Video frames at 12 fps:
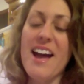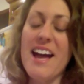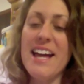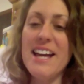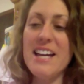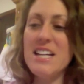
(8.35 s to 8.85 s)

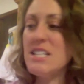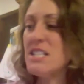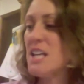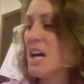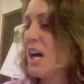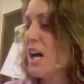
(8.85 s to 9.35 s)
And
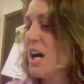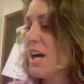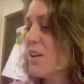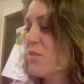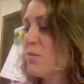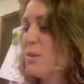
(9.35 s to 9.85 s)

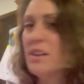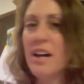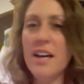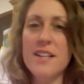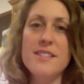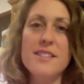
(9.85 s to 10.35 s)
I
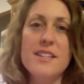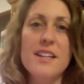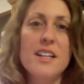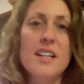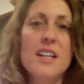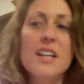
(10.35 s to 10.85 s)
realized
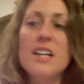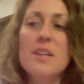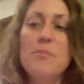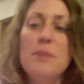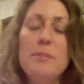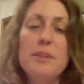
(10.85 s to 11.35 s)
that
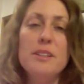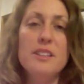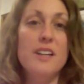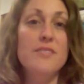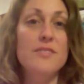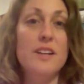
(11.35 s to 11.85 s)
people
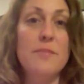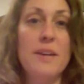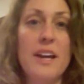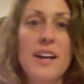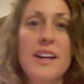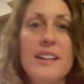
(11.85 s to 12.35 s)
love rum
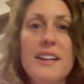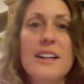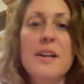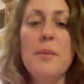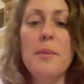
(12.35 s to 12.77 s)
cake,